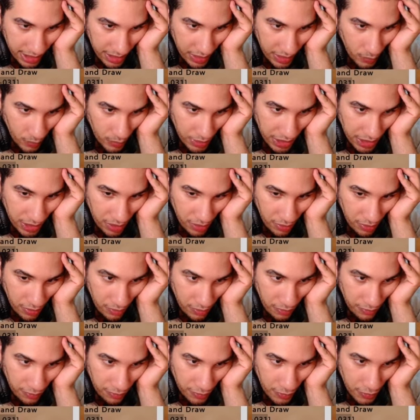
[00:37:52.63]
We go
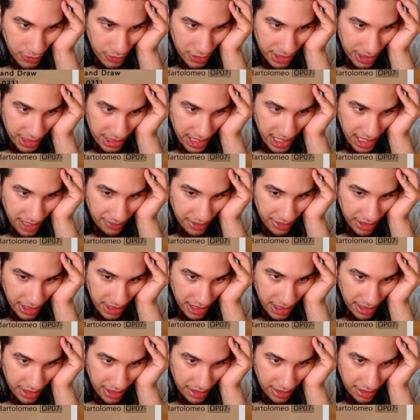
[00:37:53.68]
for 7
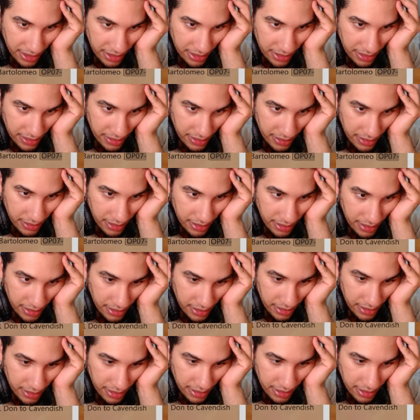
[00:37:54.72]
here.
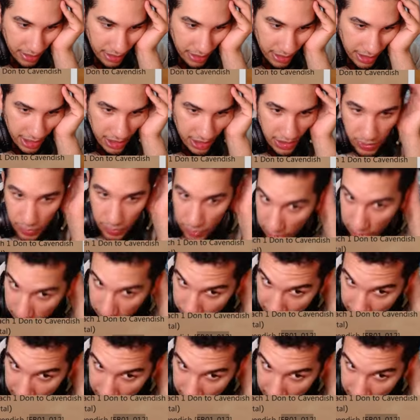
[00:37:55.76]
Get 2 down